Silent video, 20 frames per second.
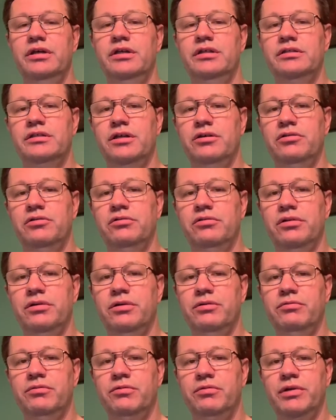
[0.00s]
So
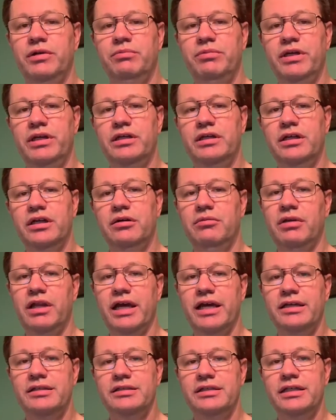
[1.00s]
when we picked up
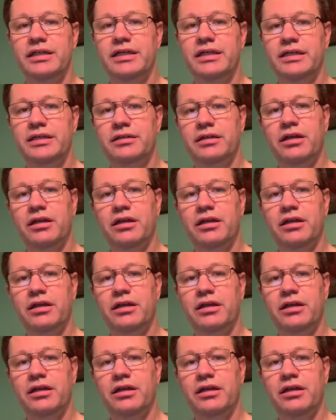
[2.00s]
Lands' End,